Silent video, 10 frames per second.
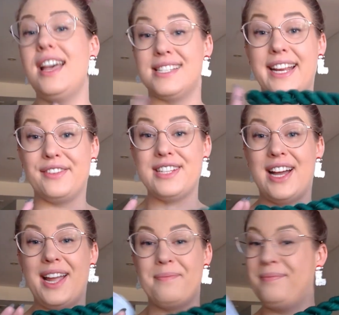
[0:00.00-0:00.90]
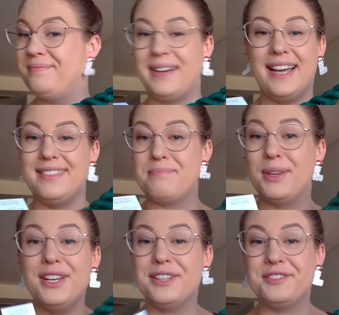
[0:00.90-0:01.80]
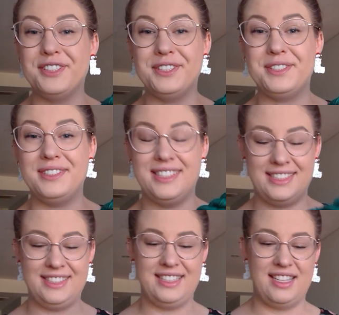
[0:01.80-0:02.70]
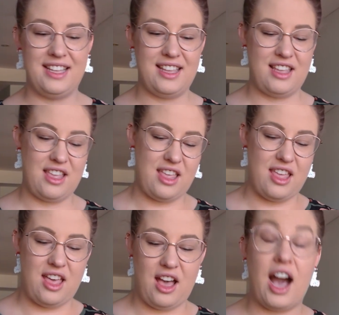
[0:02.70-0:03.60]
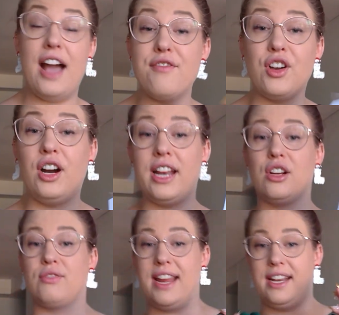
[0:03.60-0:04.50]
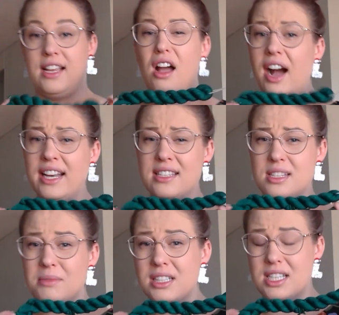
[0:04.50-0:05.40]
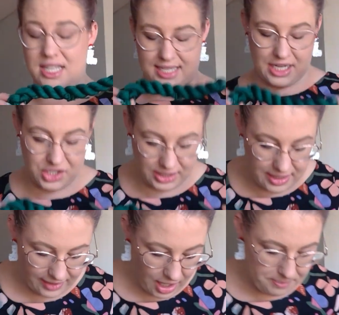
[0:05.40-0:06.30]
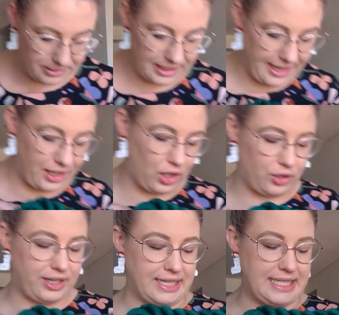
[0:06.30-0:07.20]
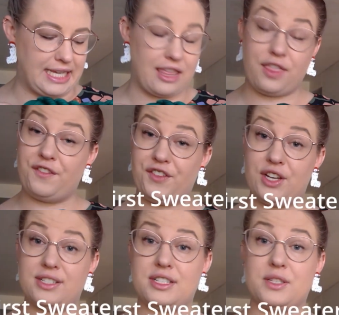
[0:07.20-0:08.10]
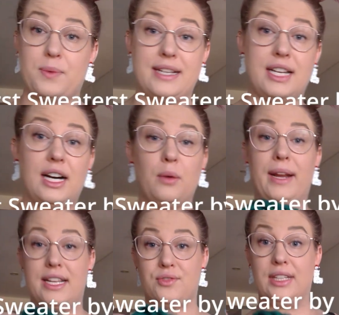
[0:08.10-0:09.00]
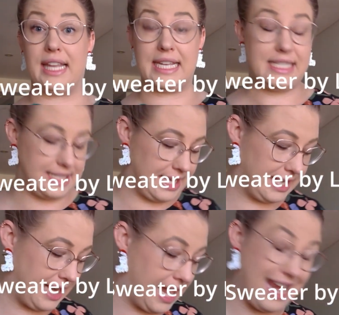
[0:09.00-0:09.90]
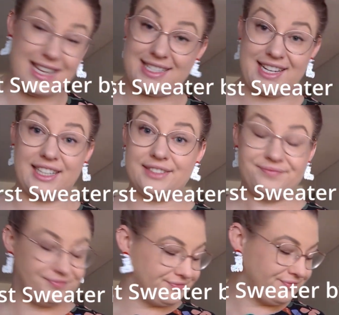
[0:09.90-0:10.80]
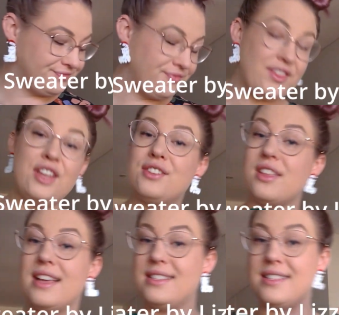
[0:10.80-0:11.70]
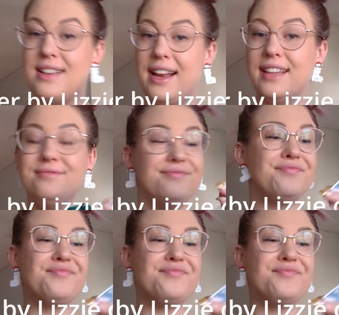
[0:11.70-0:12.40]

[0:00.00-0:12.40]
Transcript: Say it every time, but beautiful. I've got a green kind of similar to this actually that I'm planning on knitting the first sweater when it's released in next year. So that's exciting.